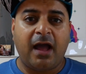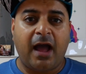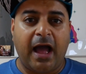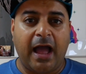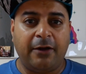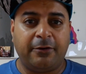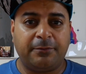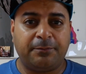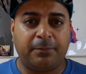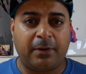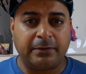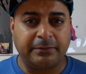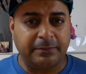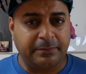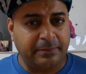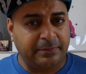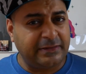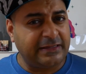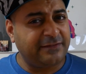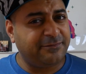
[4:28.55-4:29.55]
I would
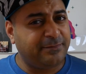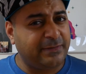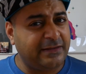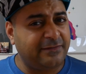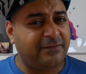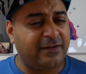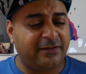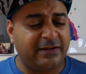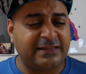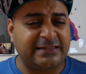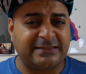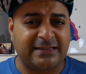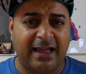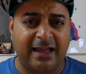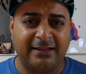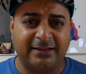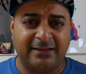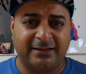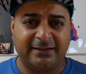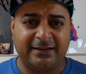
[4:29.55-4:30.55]
probably be very
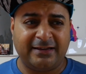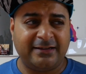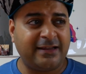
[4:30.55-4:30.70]
silent,